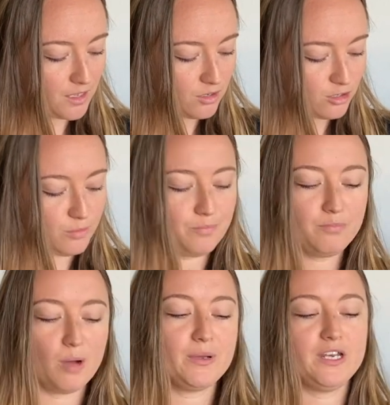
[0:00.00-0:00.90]
you
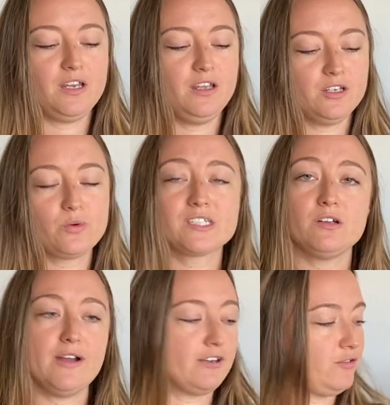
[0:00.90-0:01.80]
pop it in here, you twist it
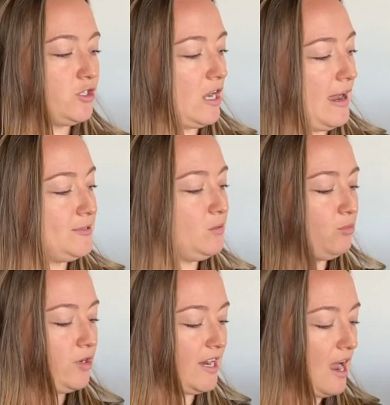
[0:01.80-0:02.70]
around a few times, you
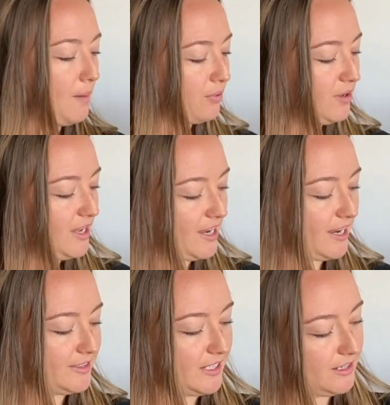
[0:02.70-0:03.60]
put it up,
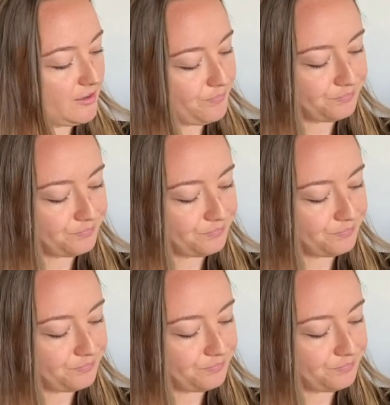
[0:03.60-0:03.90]
and then